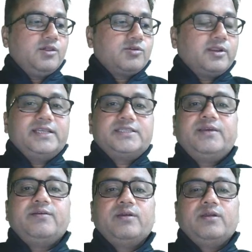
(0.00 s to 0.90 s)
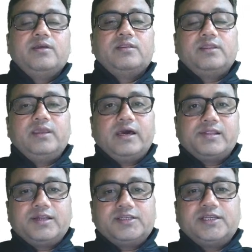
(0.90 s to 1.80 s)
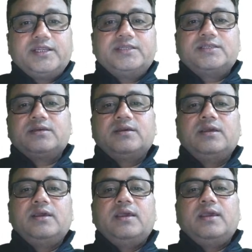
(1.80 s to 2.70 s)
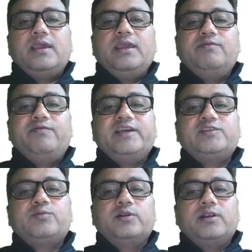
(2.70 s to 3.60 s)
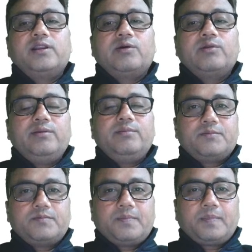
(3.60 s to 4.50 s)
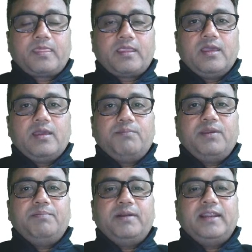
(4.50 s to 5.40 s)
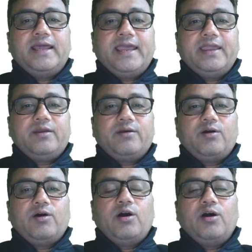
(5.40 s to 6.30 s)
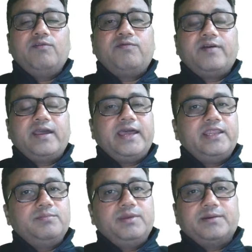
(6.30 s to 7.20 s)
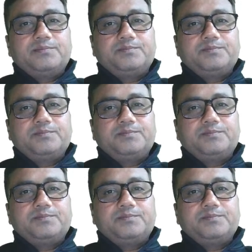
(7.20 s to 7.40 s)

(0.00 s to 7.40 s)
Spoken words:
So let's say the assertion is, in freshwater drowning, people die of arrhythmia.